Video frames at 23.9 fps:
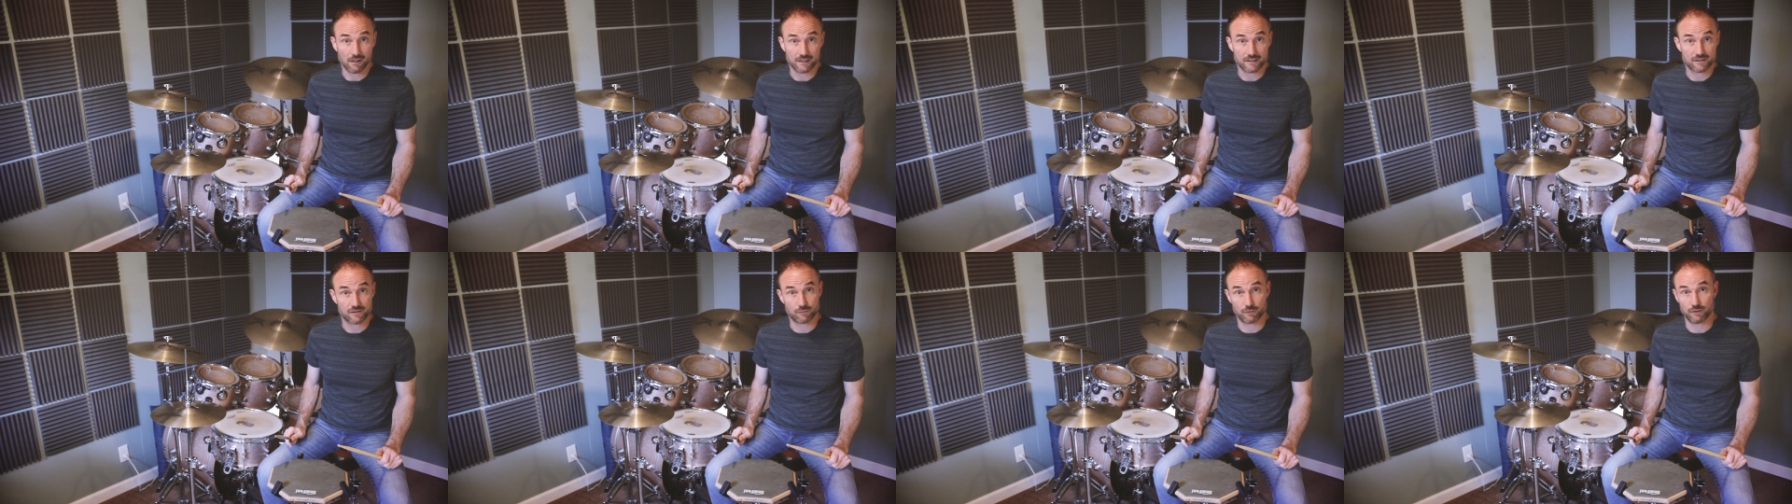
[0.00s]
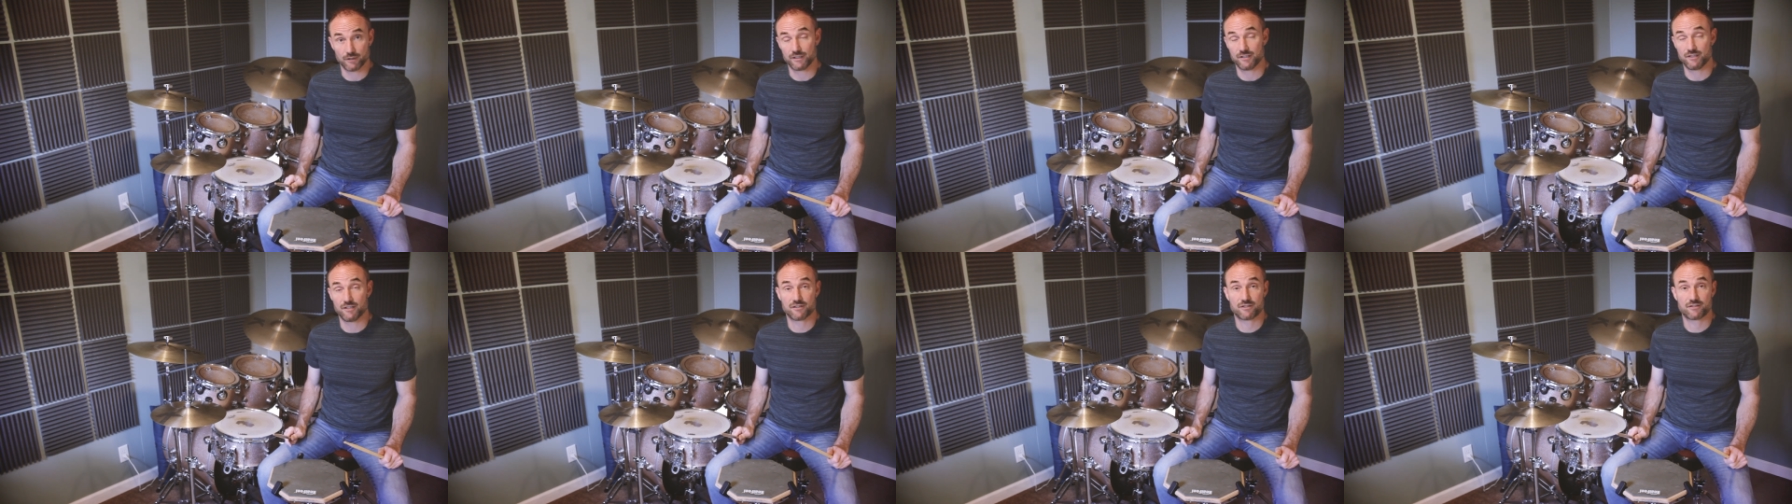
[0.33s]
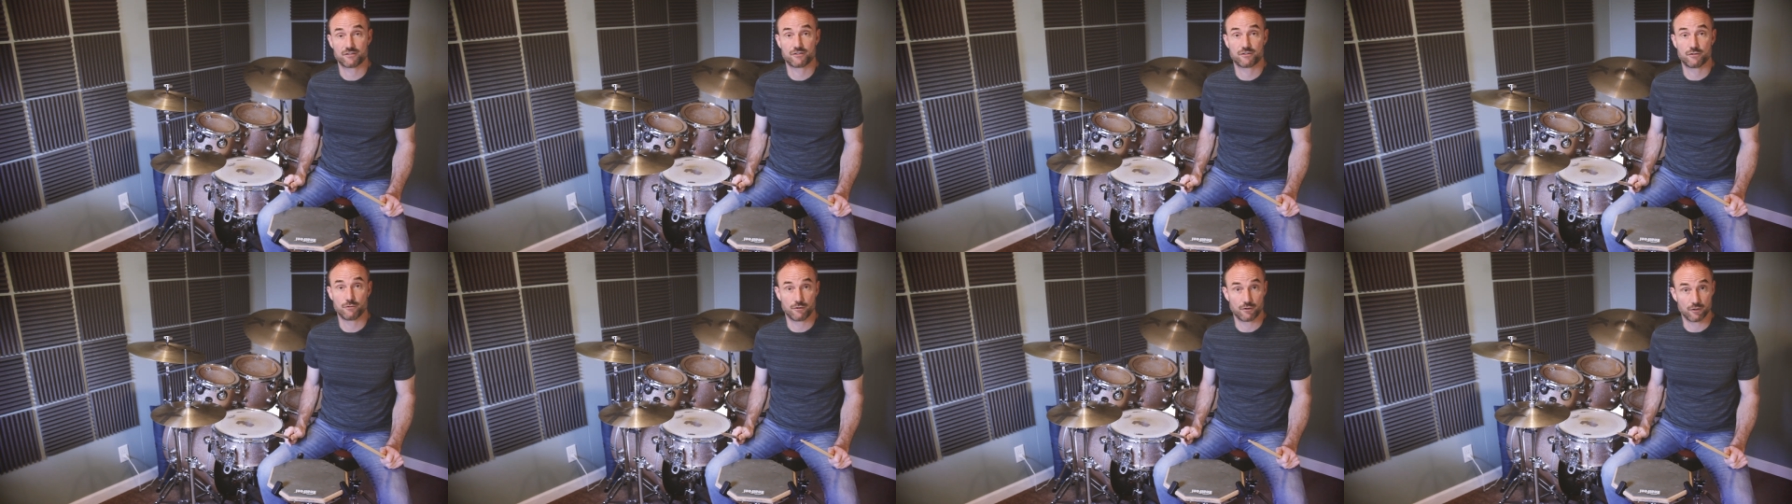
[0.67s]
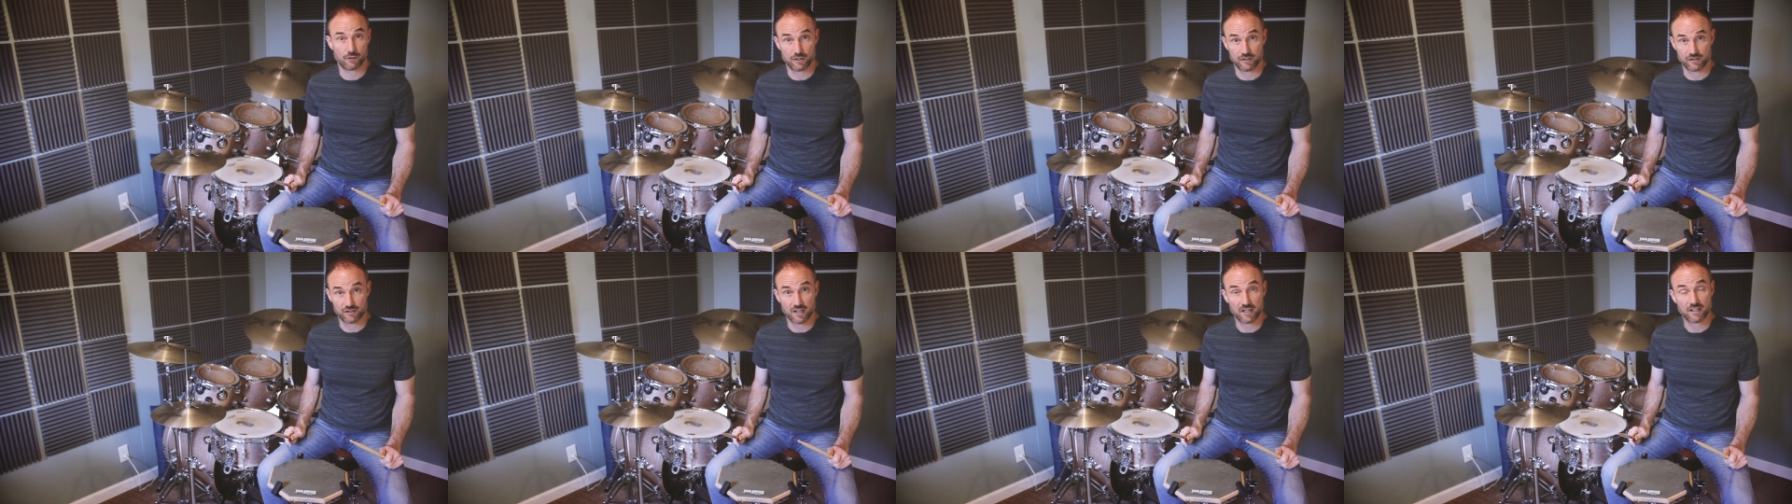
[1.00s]
It's really just two
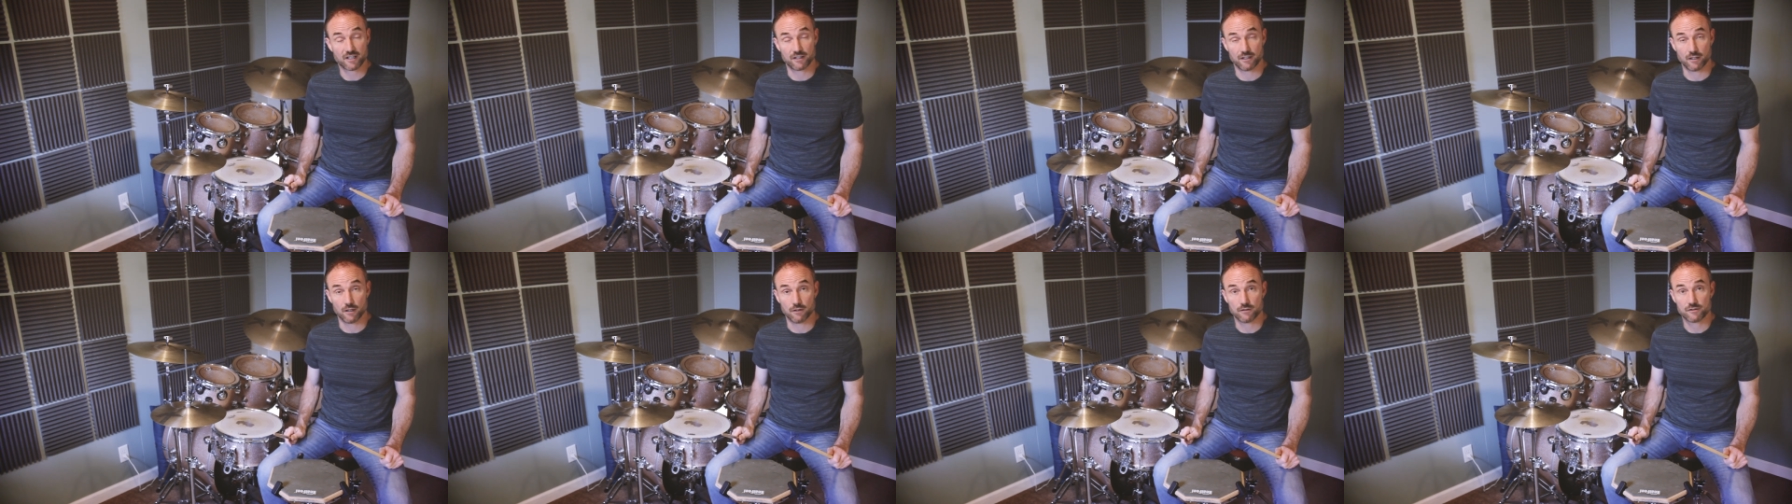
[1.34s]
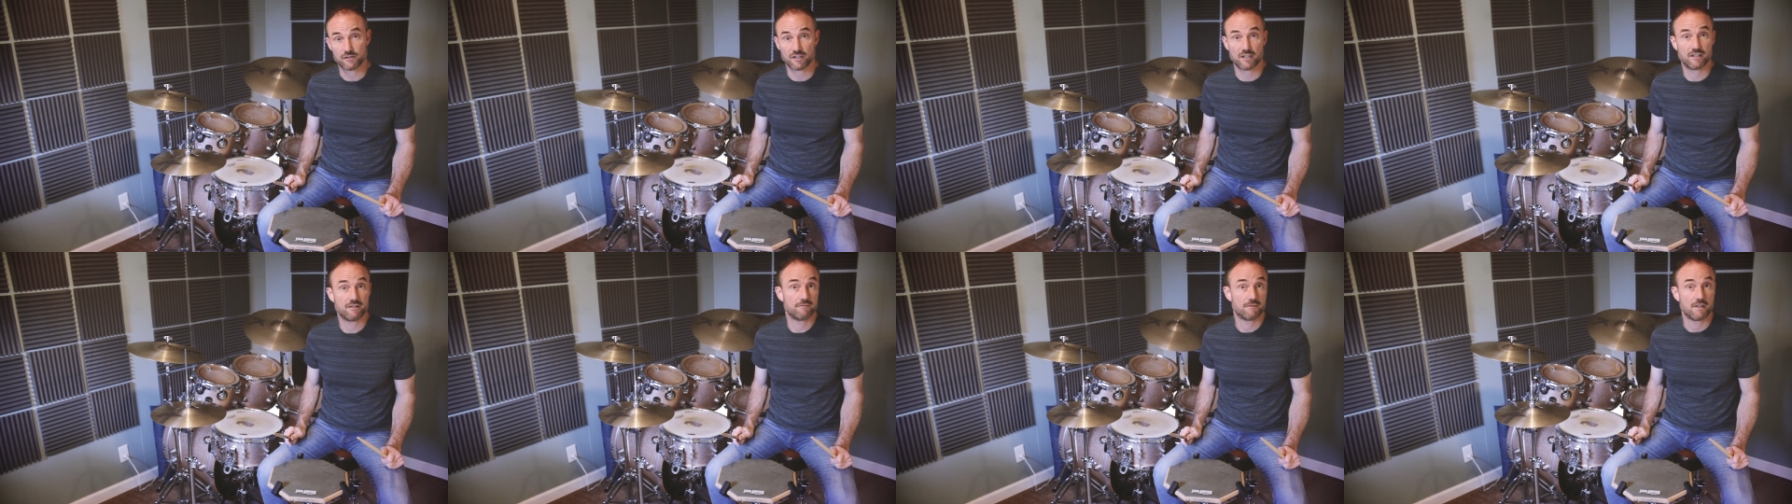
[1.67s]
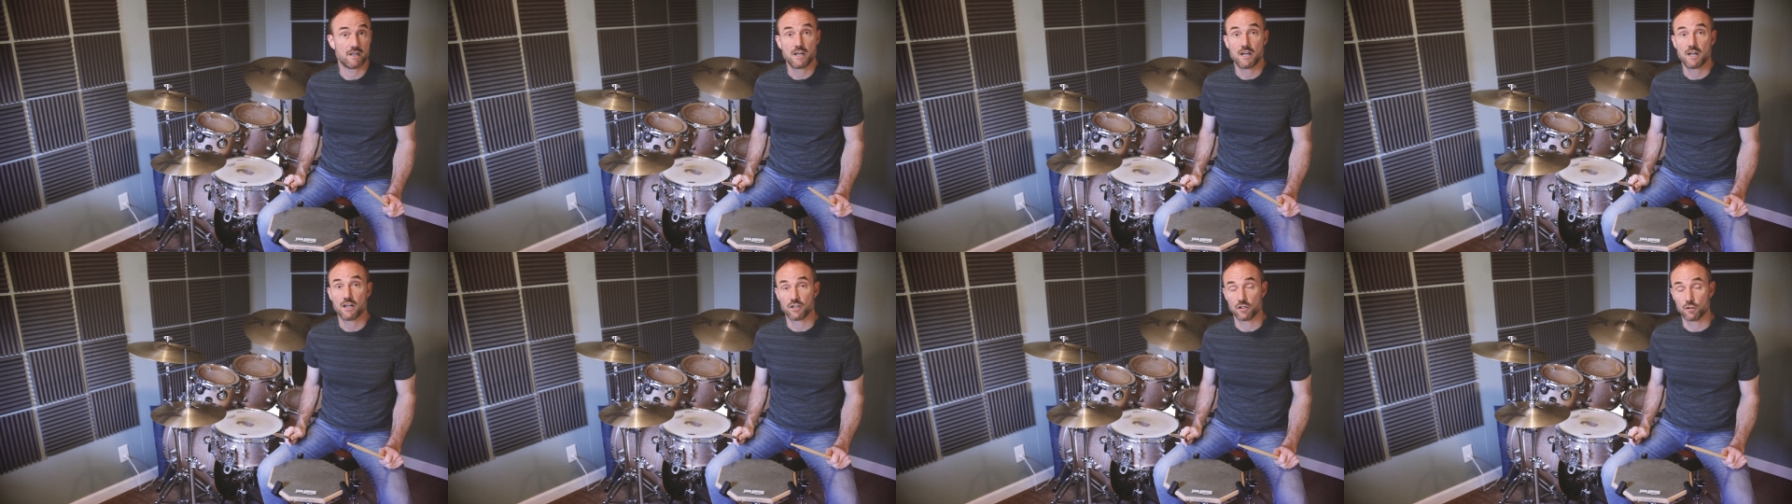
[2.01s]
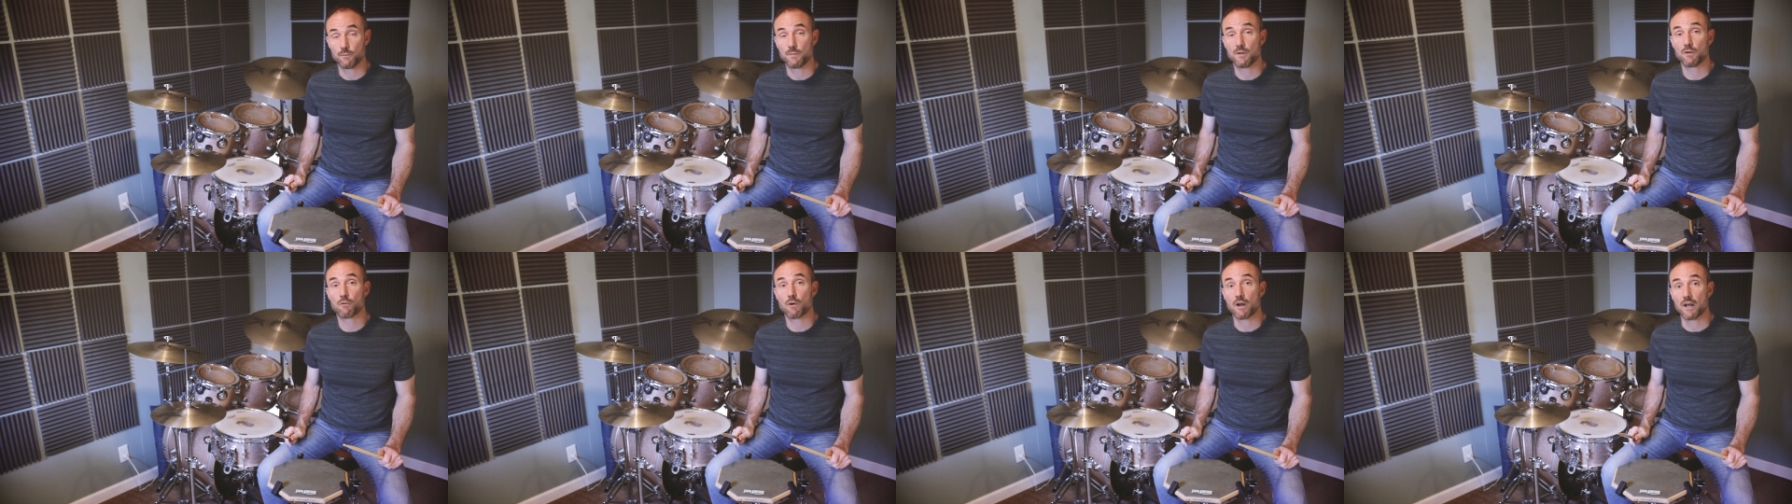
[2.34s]
30-second notes, and
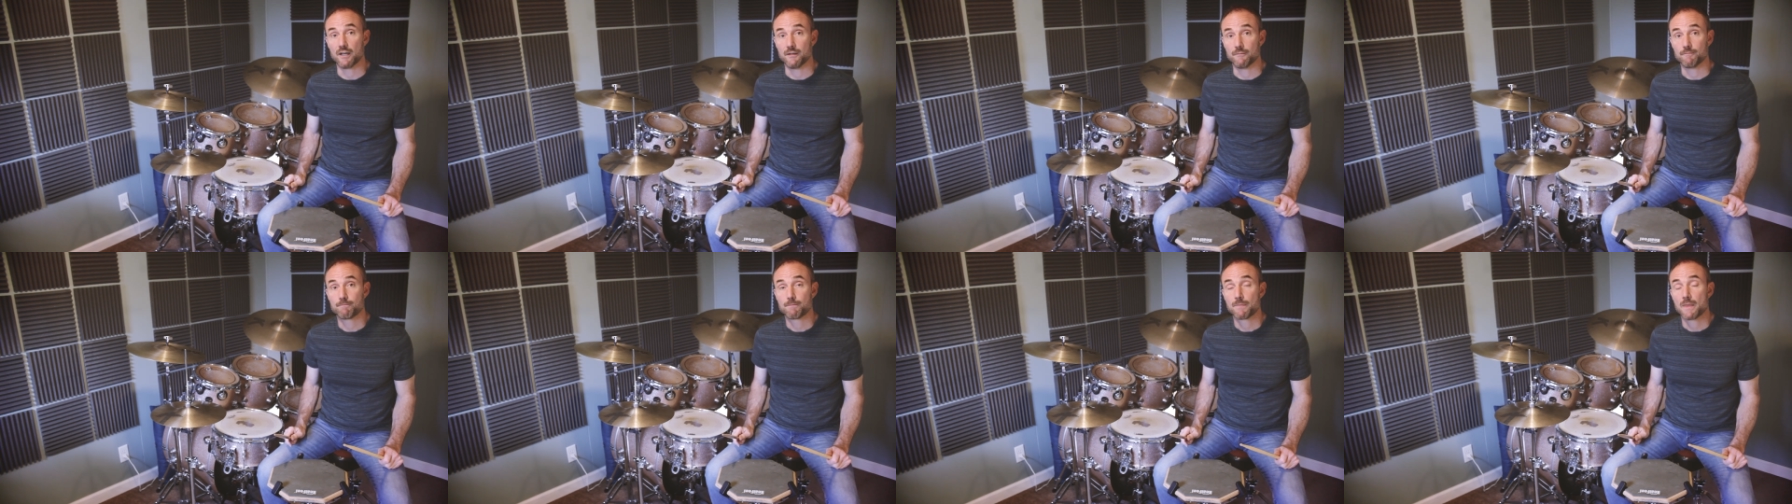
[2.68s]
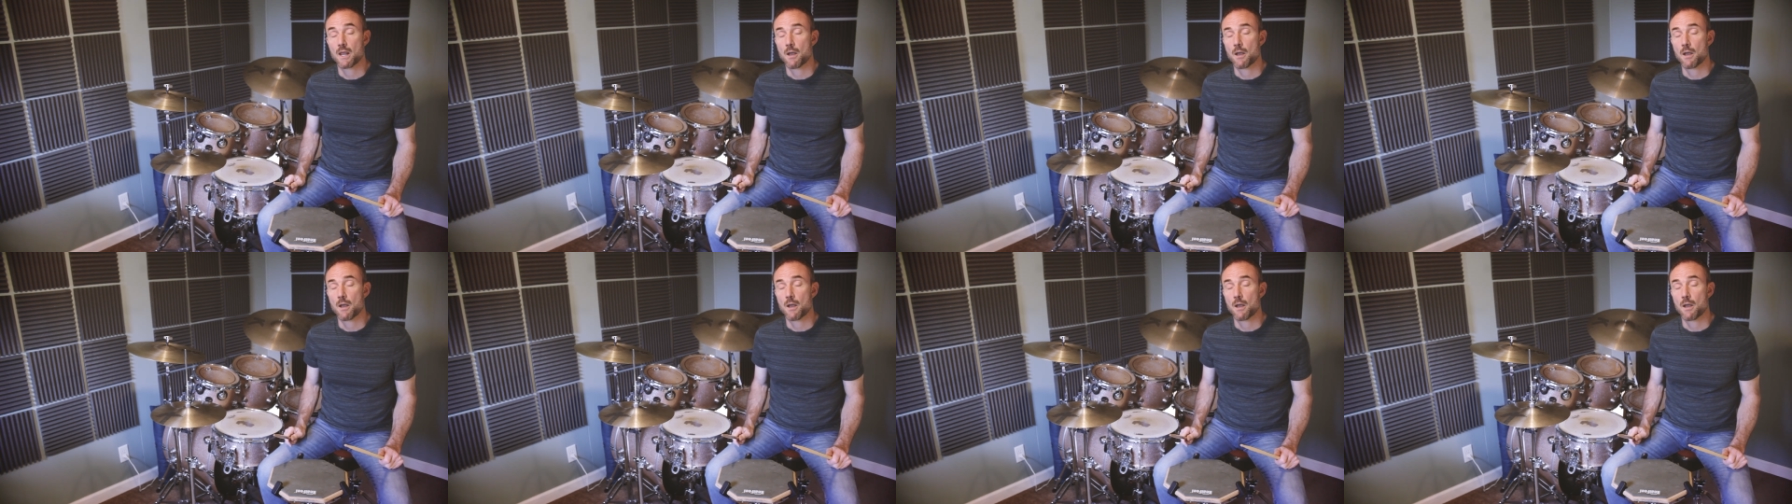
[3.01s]
you'd be right.